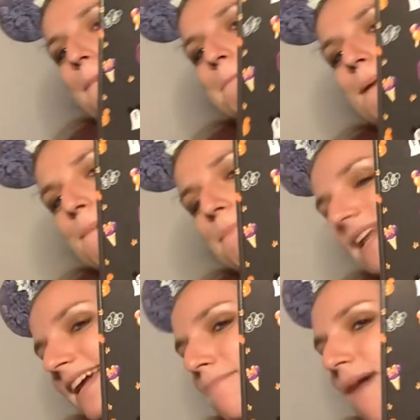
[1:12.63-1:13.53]

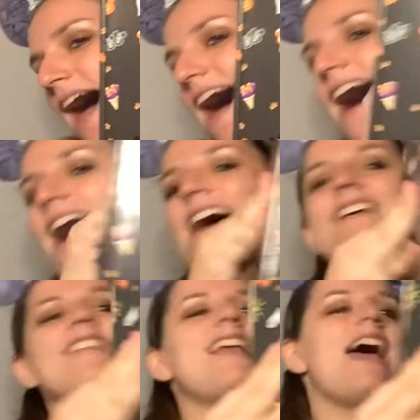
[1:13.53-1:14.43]
Bibbidi
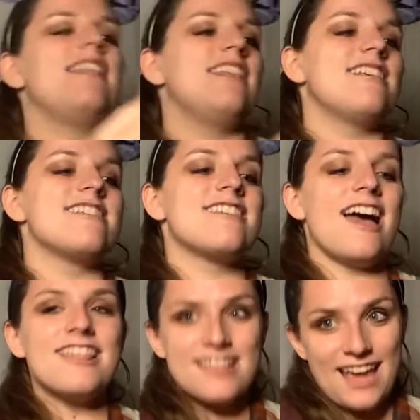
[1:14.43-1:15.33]
Box. And this
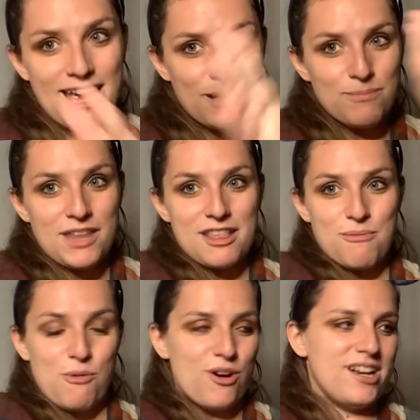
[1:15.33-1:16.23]
just came this
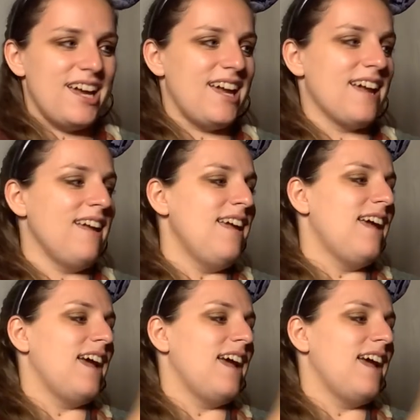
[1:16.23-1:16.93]
morning.